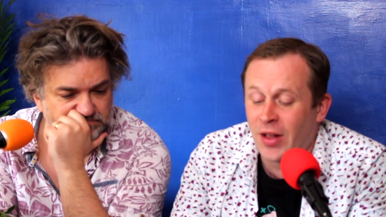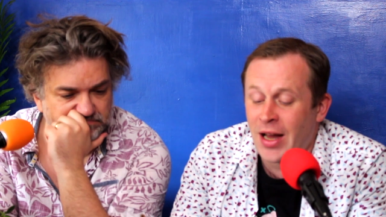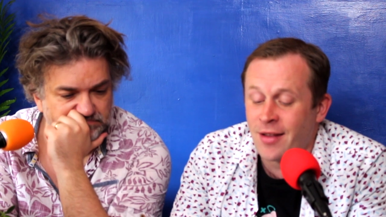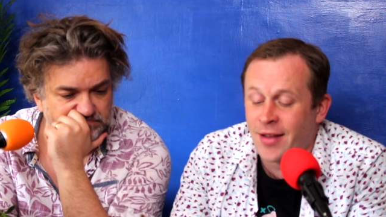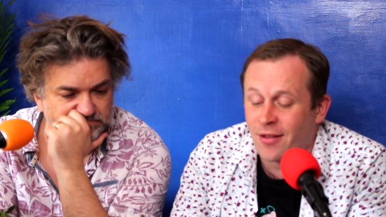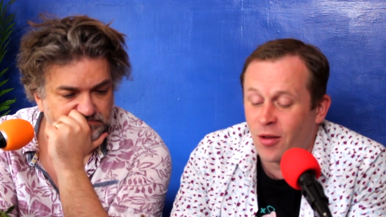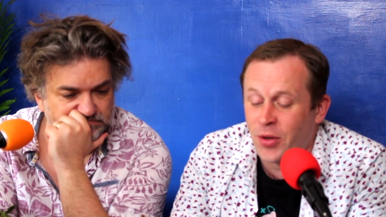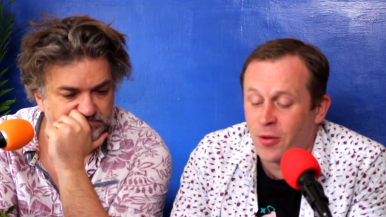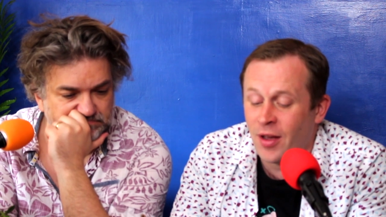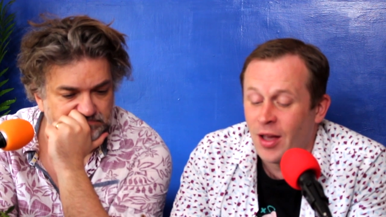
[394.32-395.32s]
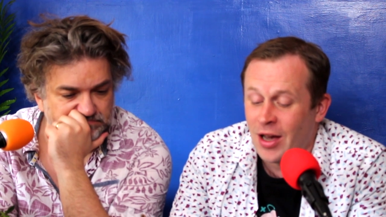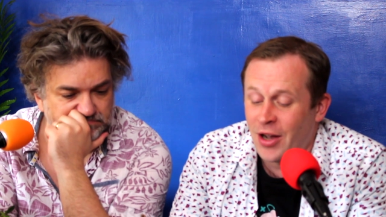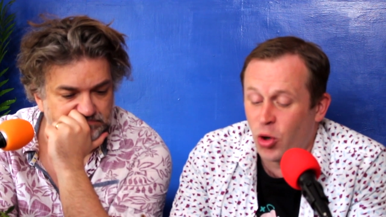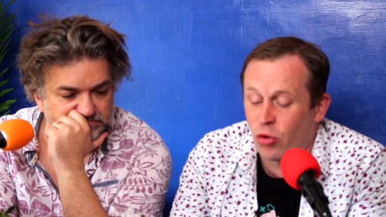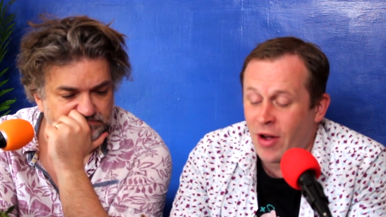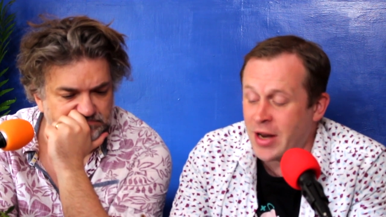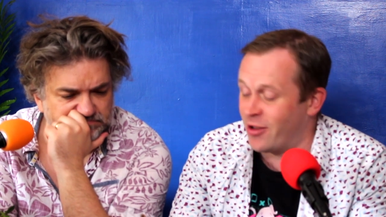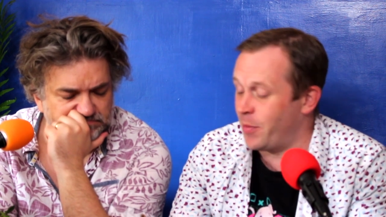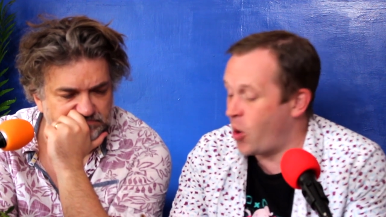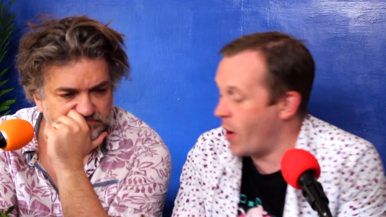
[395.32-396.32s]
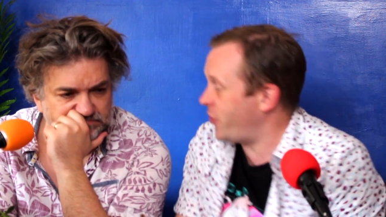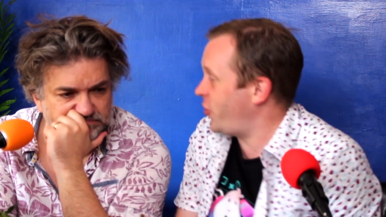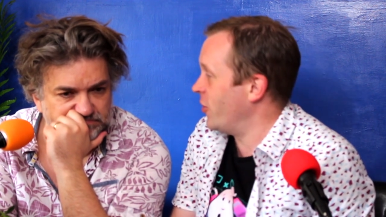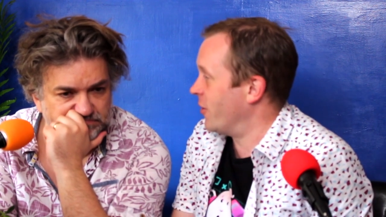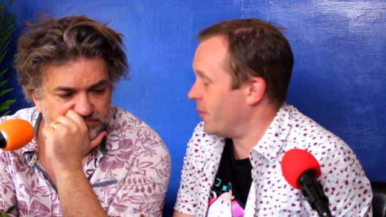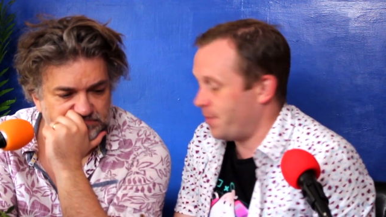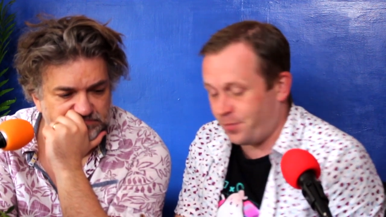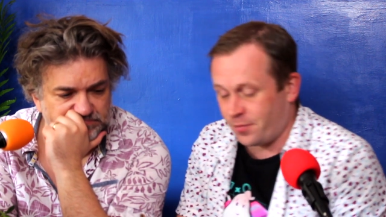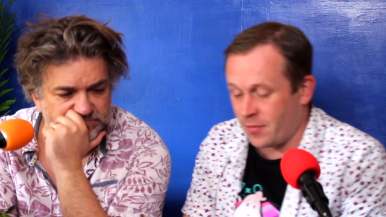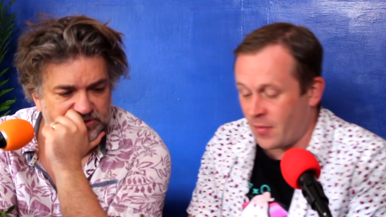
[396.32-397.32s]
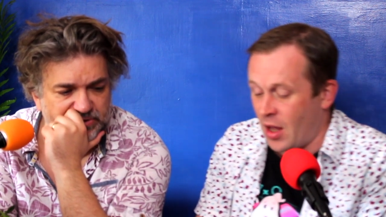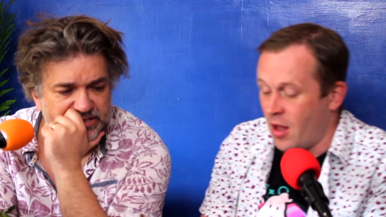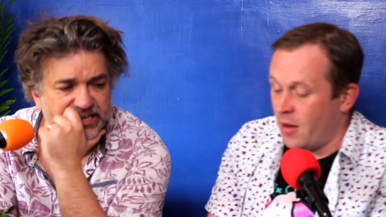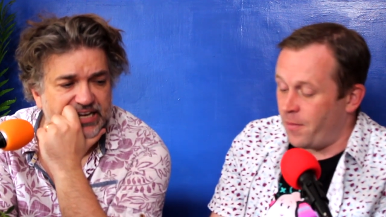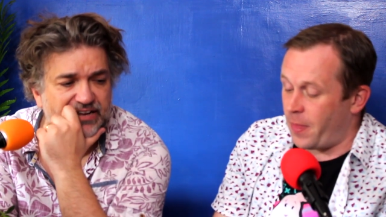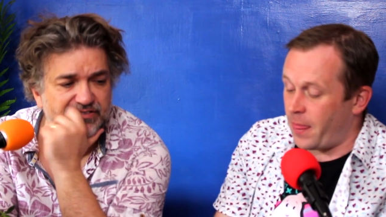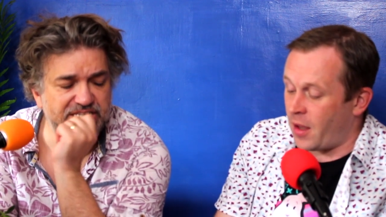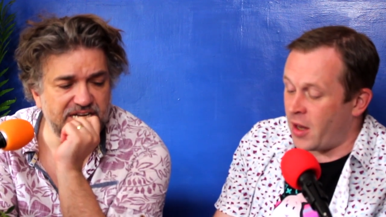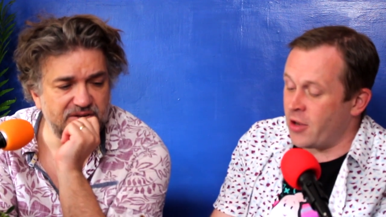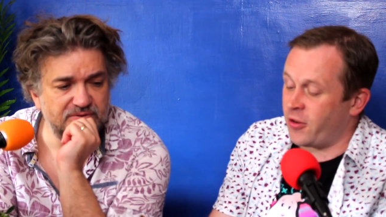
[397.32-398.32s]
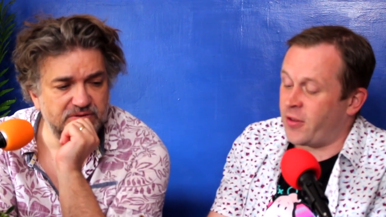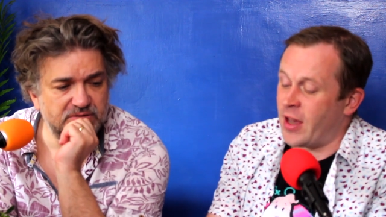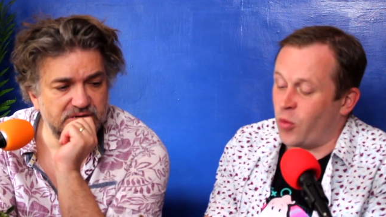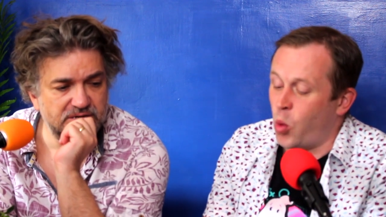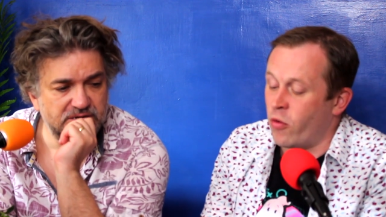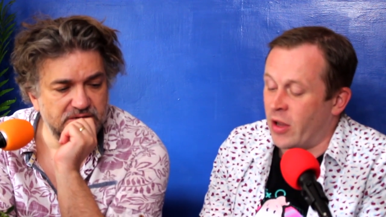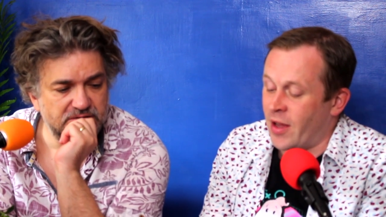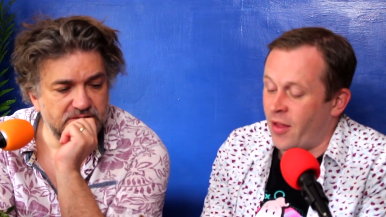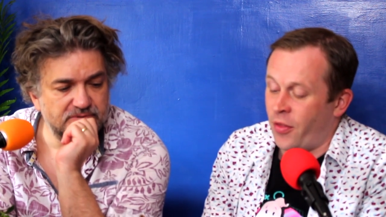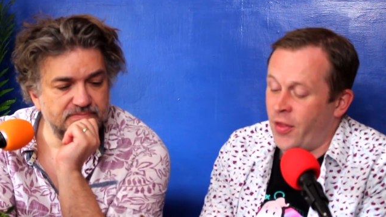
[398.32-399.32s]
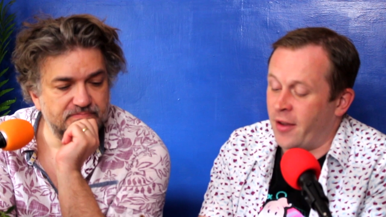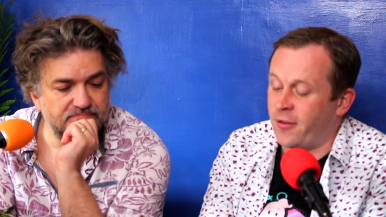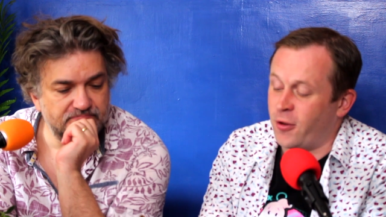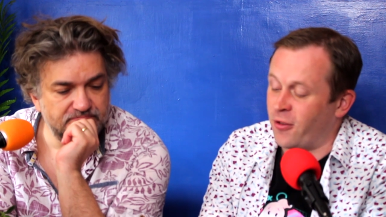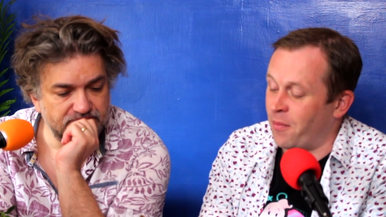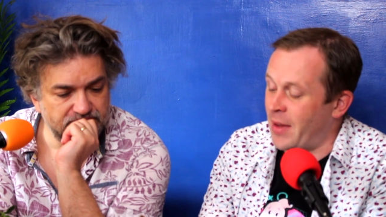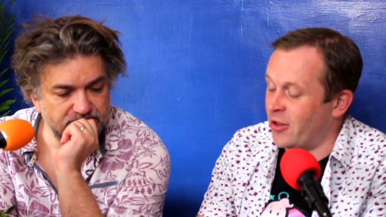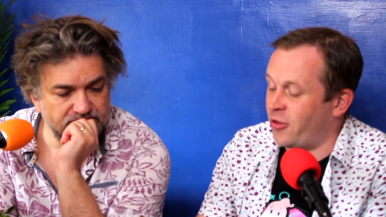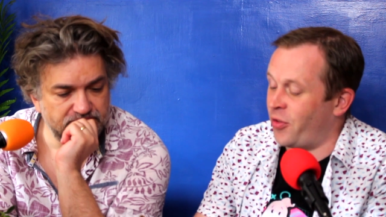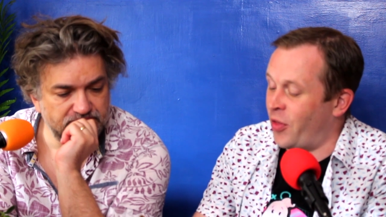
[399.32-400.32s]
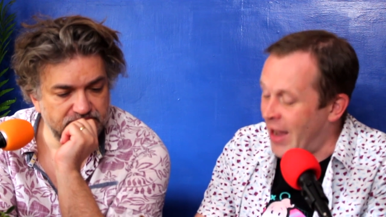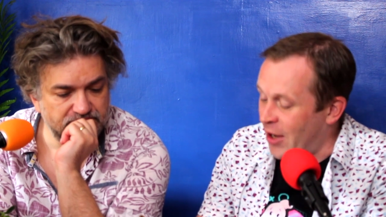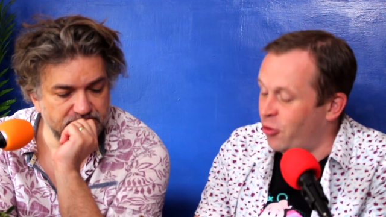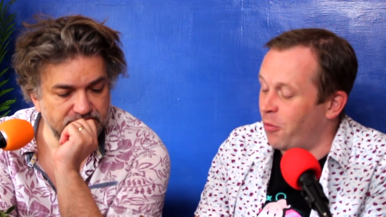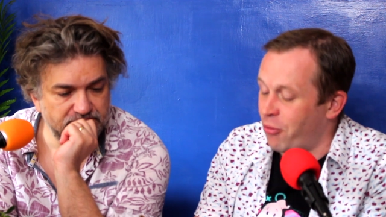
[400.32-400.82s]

Speaker 1: into the lie detector computer, and you're ready to be questioned. Well, we didn't hear a time. Can I just say it's worrying that this doesn't match the actual